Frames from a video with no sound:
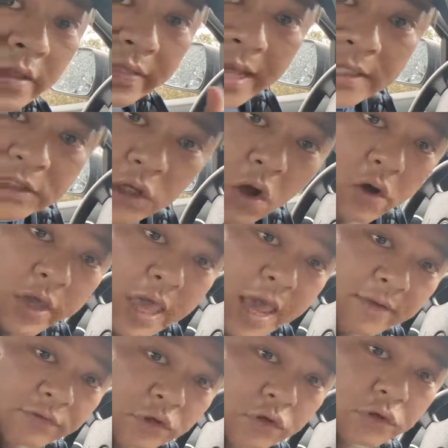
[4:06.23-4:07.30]
that's all you
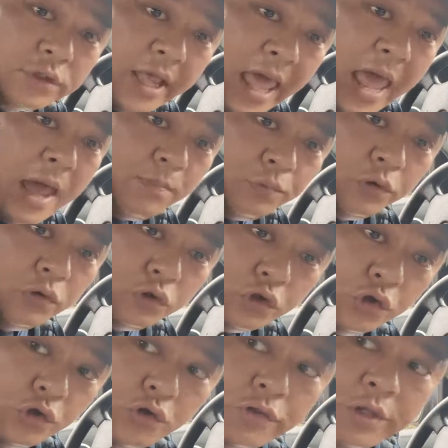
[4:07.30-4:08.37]
have to do to add
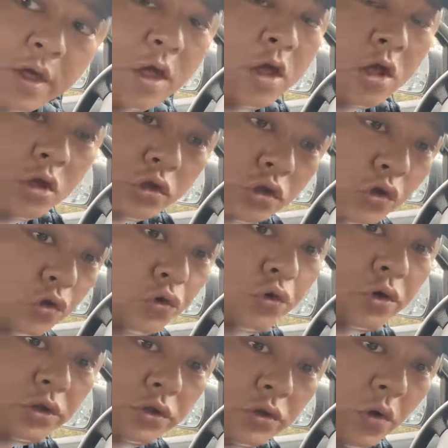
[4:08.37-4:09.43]
Bluetooth
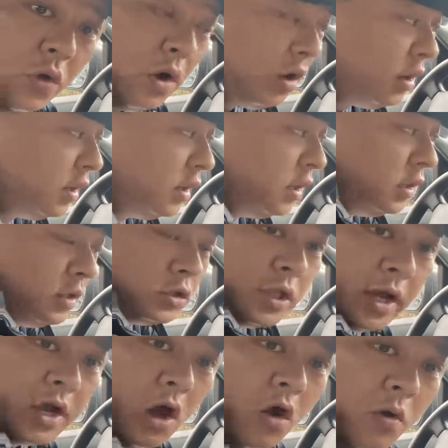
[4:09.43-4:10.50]
to your
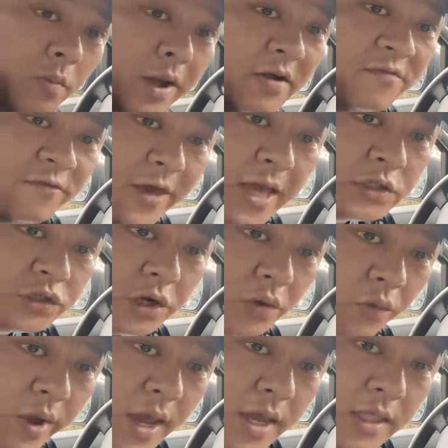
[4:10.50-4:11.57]
Tacoma factory
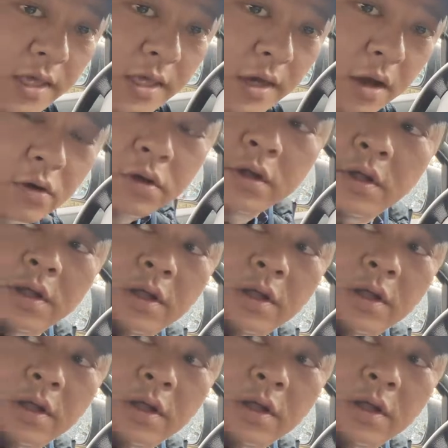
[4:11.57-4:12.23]
radio.